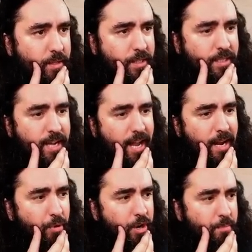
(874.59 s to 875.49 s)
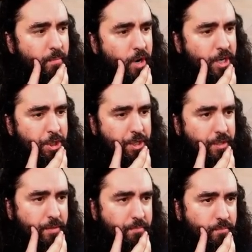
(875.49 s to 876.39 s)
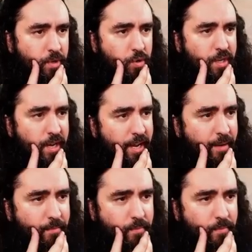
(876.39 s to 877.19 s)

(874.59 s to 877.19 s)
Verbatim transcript: The Skullport Merchant. Okay.